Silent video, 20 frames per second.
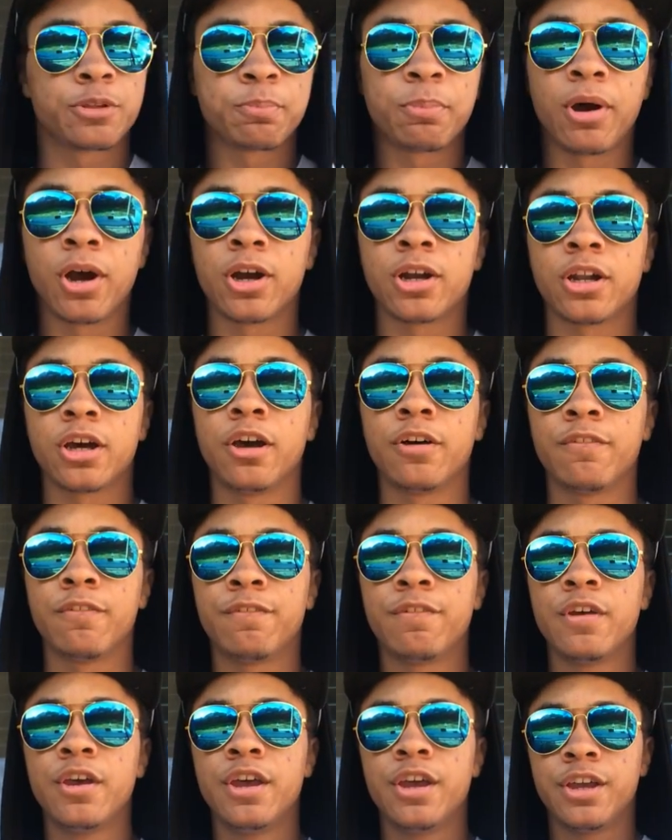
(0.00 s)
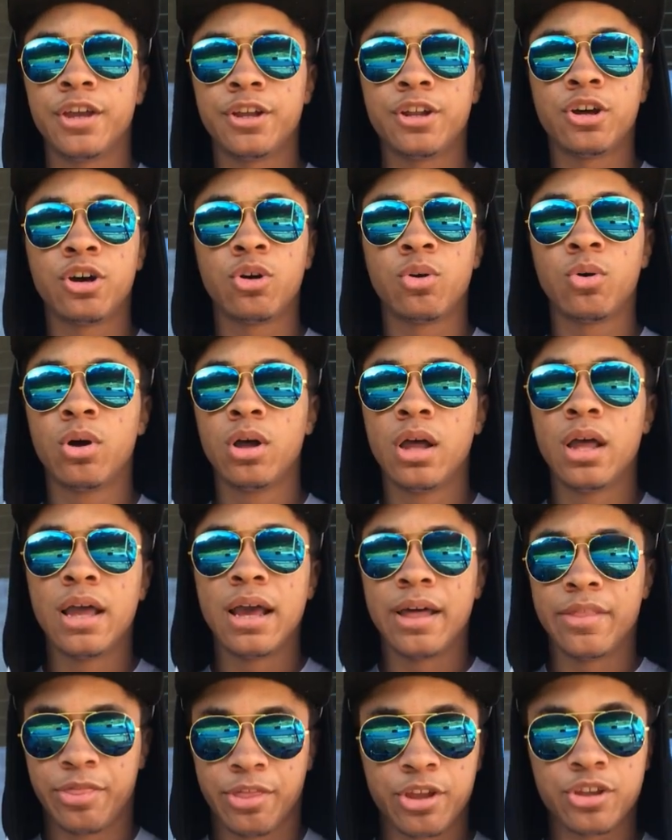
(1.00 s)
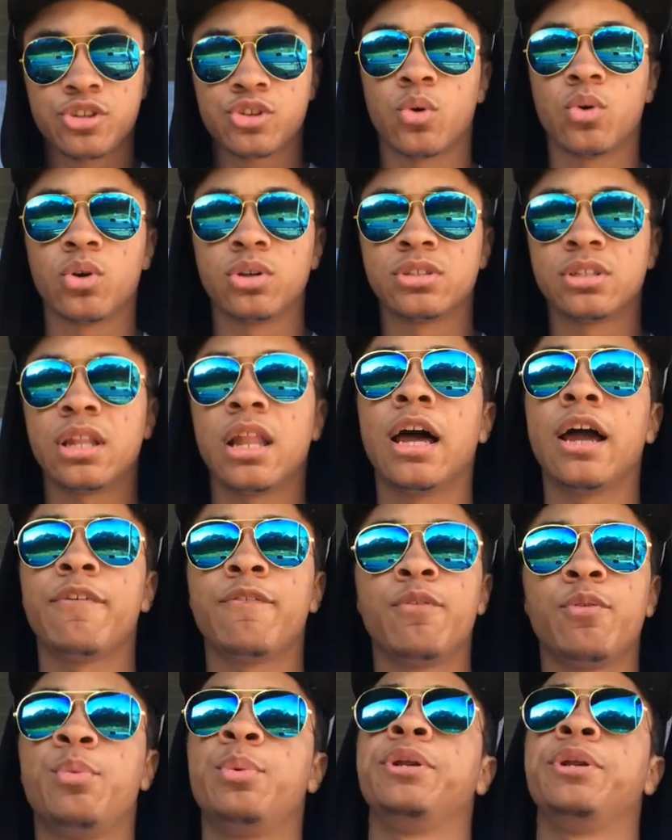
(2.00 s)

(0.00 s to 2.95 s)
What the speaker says: It's part of, you know, the sword's life.